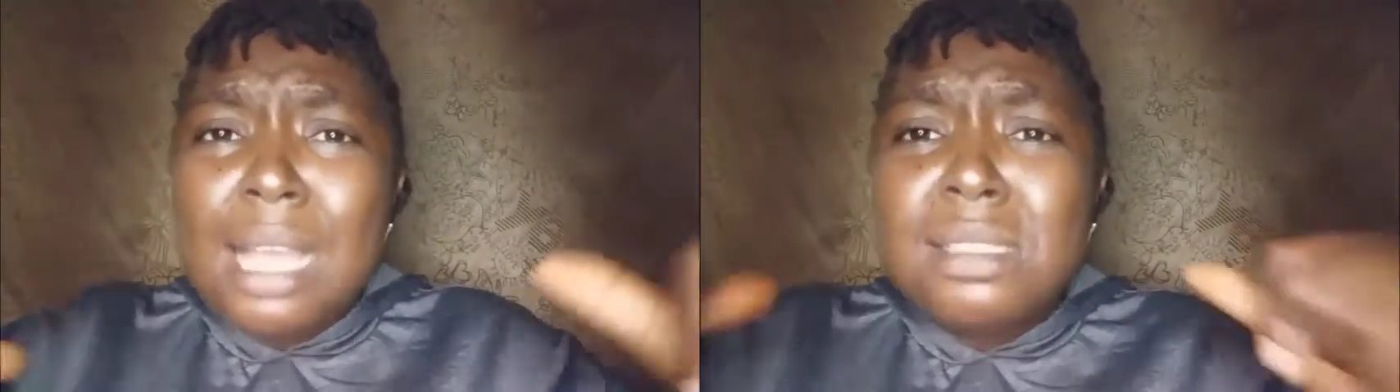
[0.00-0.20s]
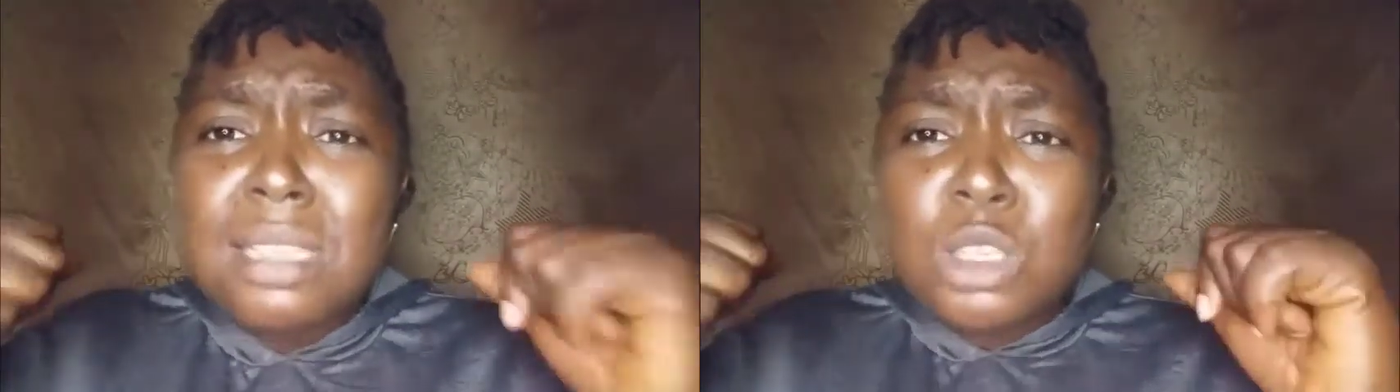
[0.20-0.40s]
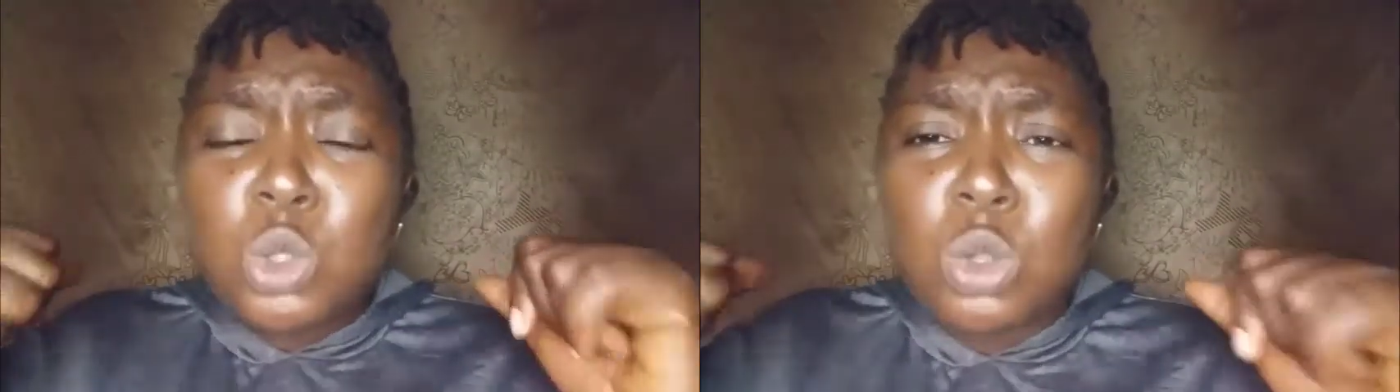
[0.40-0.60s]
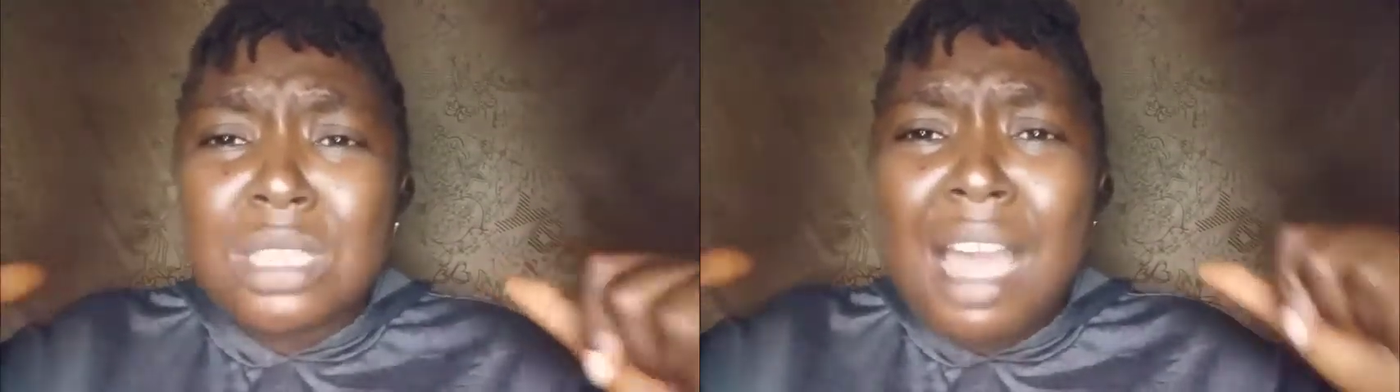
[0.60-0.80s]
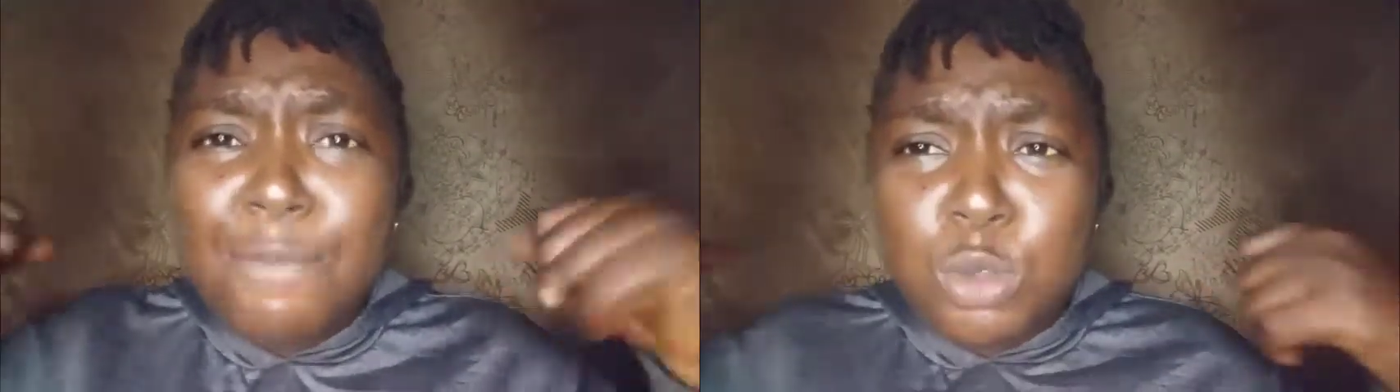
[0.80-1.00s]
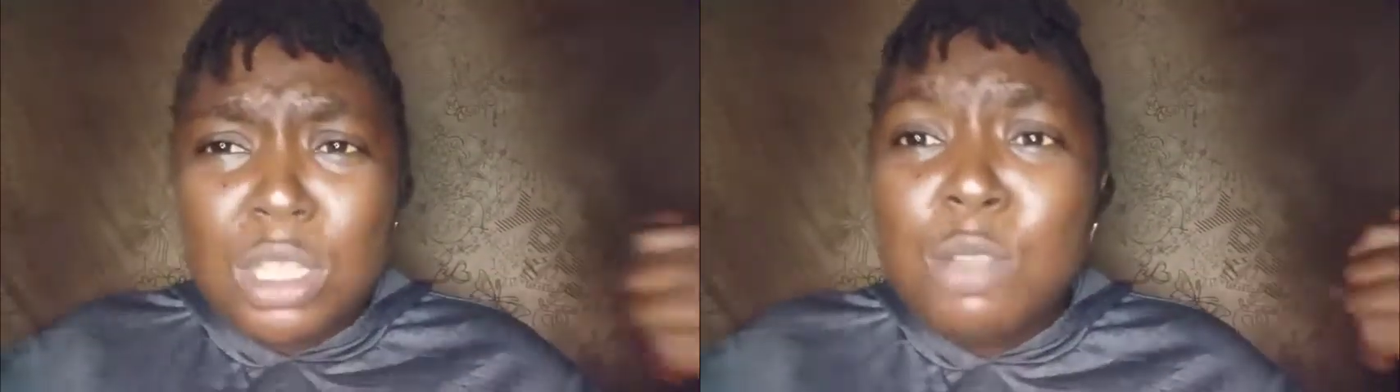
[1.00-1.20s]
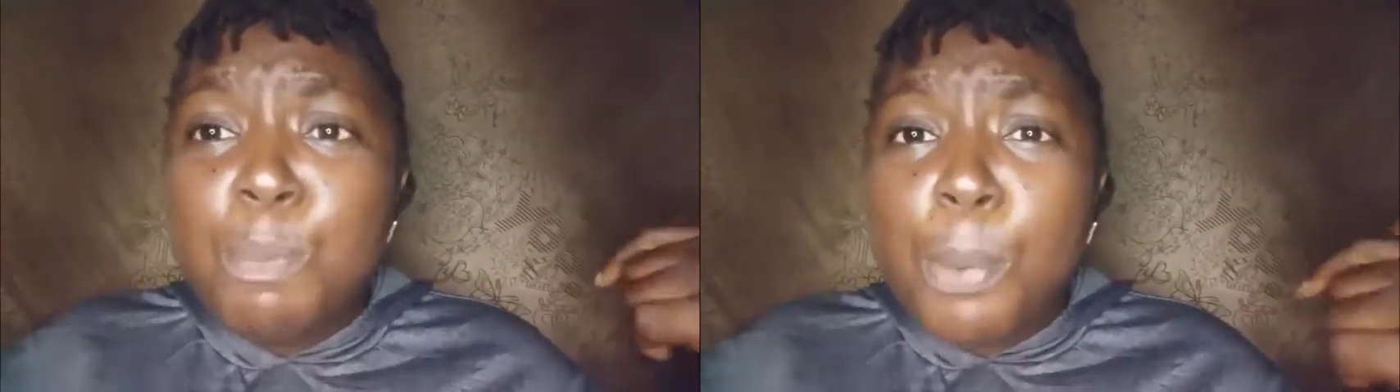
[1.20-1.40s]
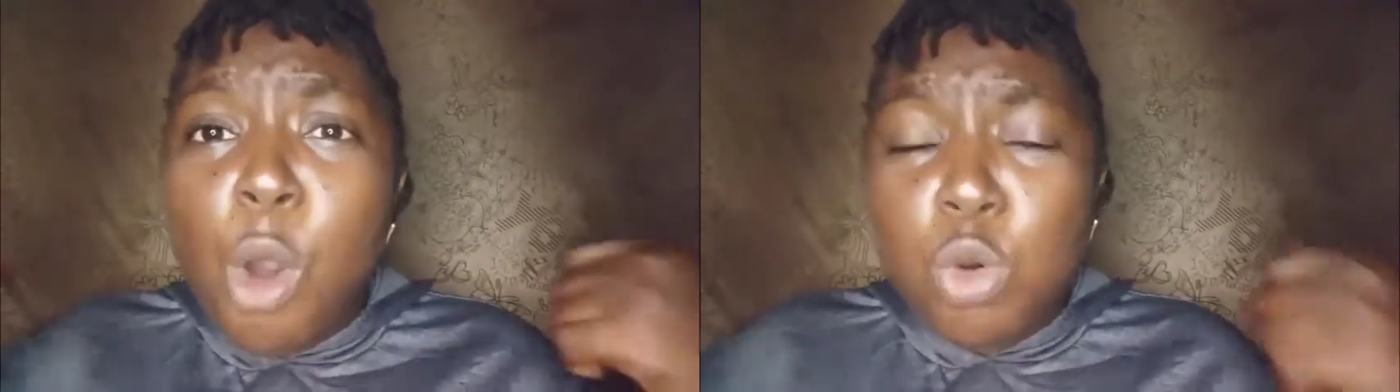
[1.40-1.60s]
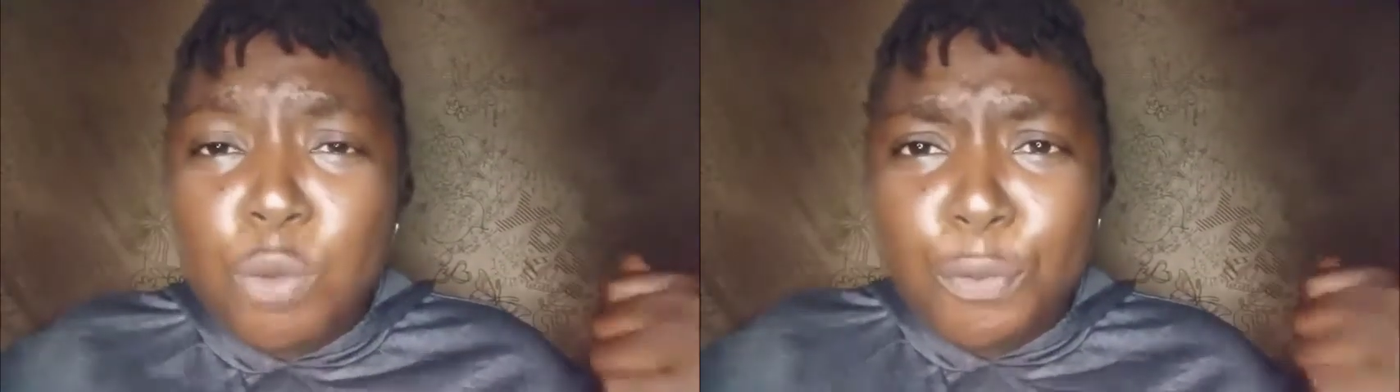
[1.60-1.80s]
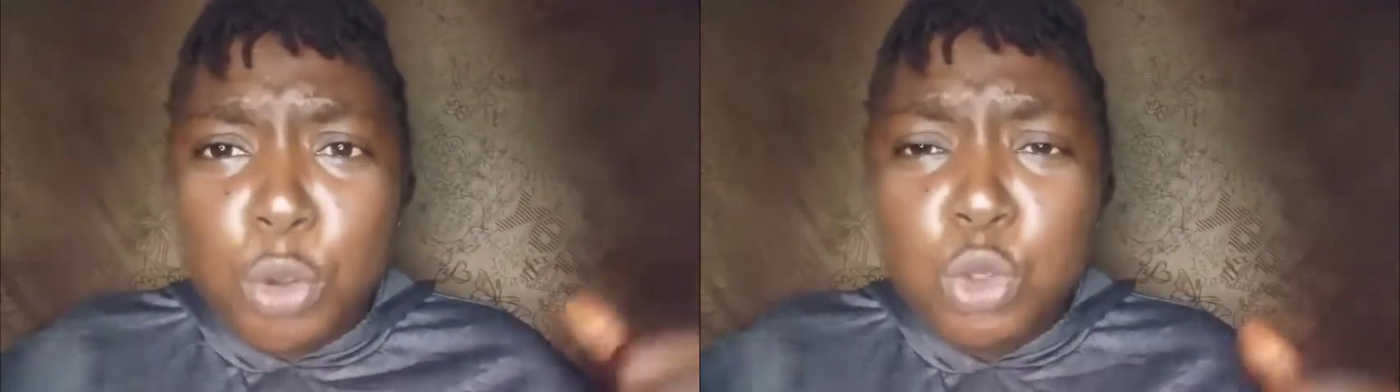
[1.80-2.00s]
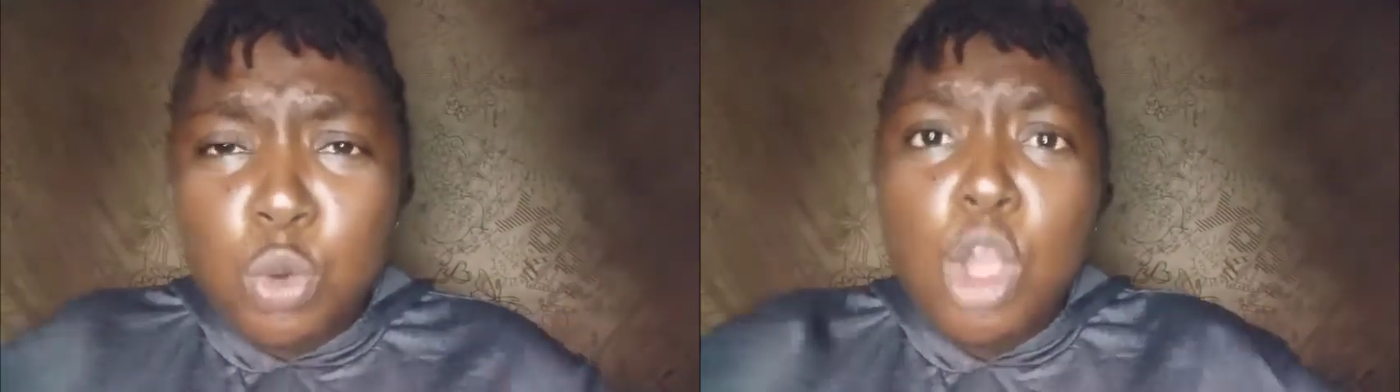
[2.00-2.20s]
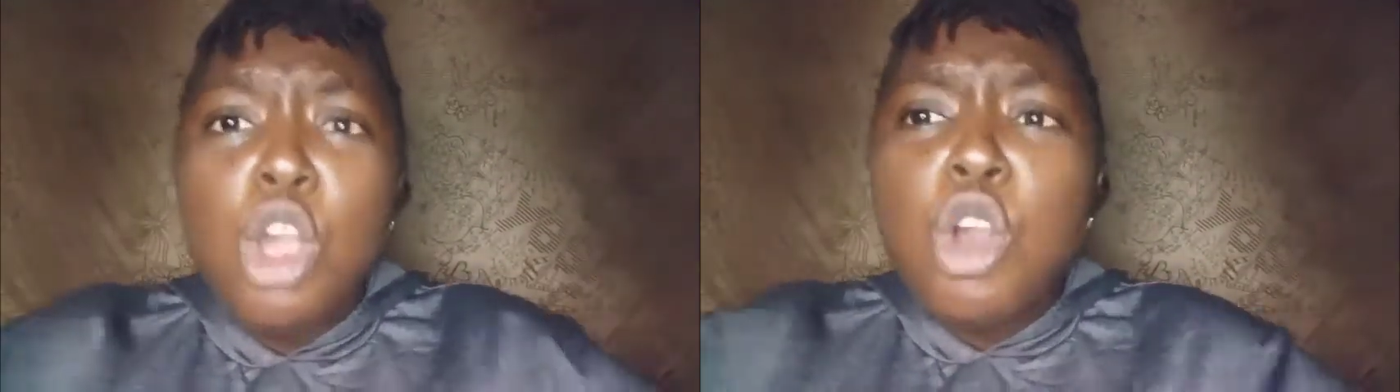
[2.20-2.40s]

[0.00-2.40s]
ancestors have in bulk for you.